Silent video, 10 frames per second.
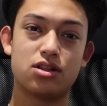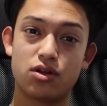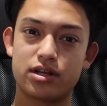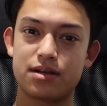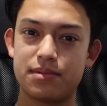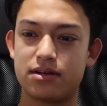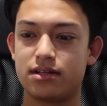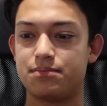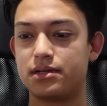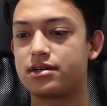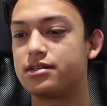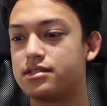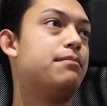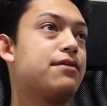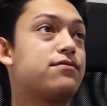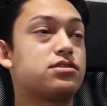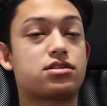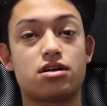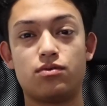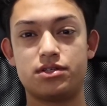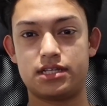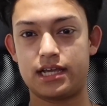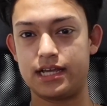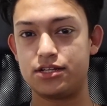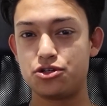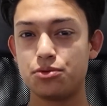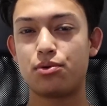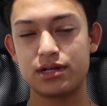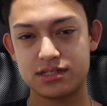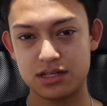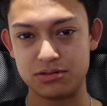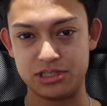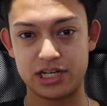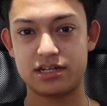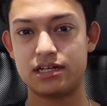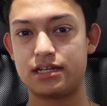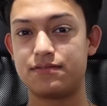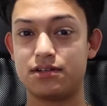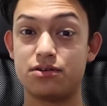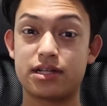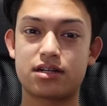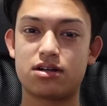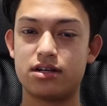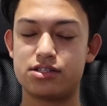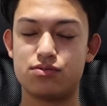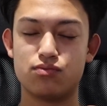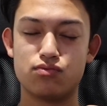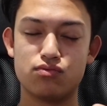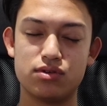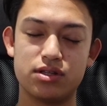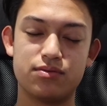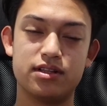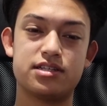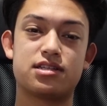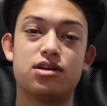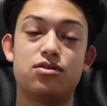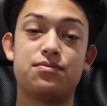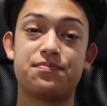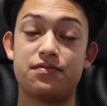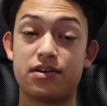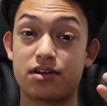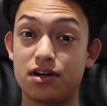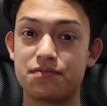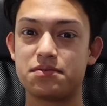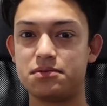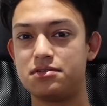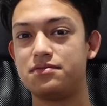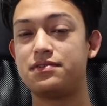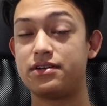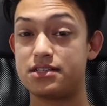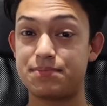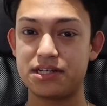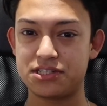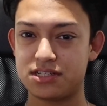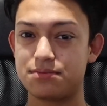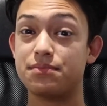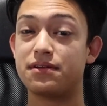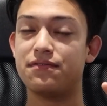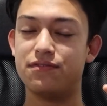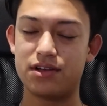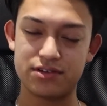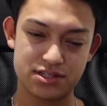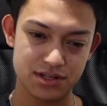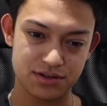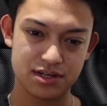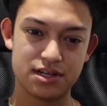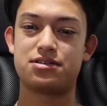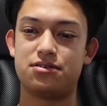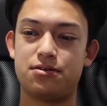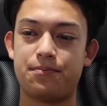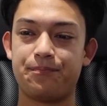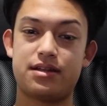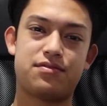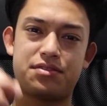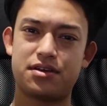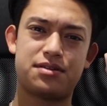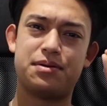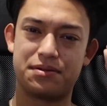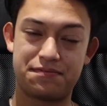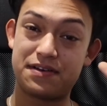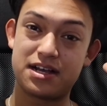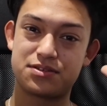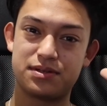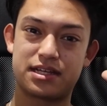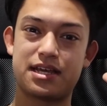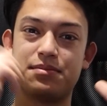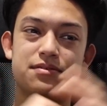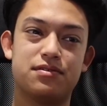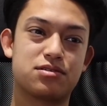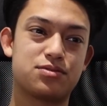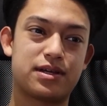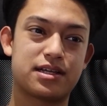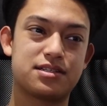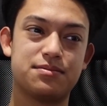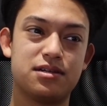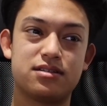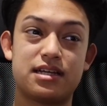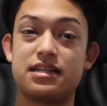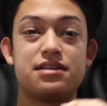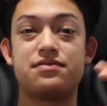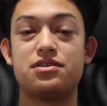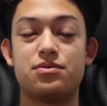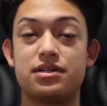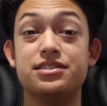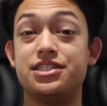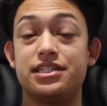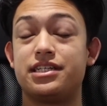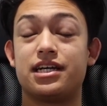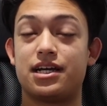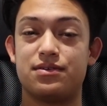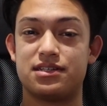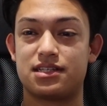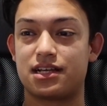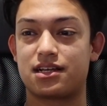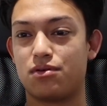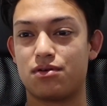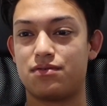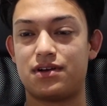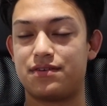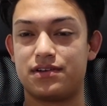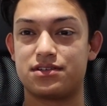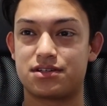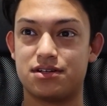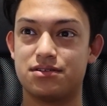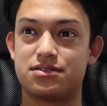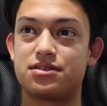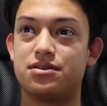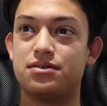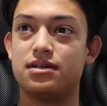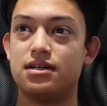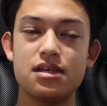learning about it because my first car was a 2-point slow Jetta, and if you know that car, it's really slow, very comfortable, very spacious, but very slow. So I never thought about fast when it came to Volkswagens, to be honest. I didn't even know what a GTI was like 4 or 5 years ago. So